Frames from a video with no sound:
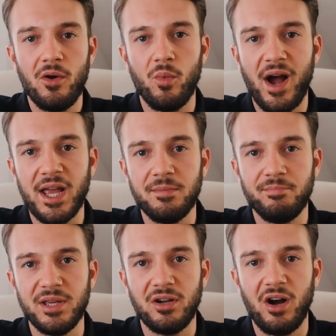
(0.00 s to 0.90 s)
Why?
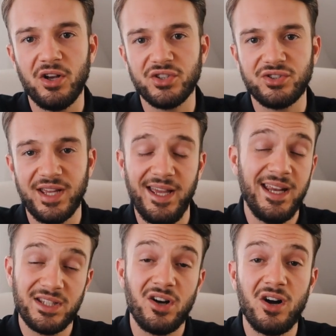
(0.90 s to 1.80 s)
Because it
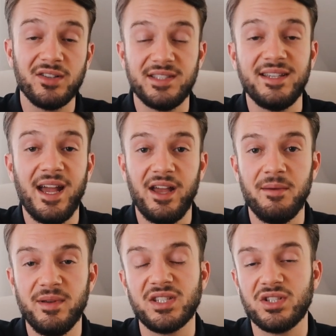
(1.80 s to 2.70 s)
is hard to get
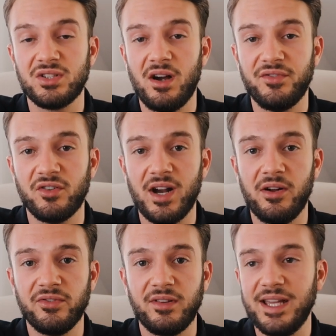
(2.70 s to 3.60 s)
a business off the
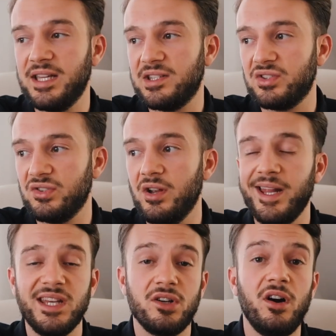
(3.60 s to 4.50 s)
ground. Like, it's, you know,
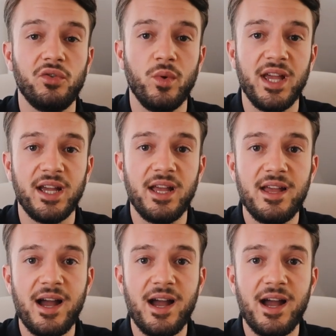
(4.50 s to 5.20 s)
it is hard work.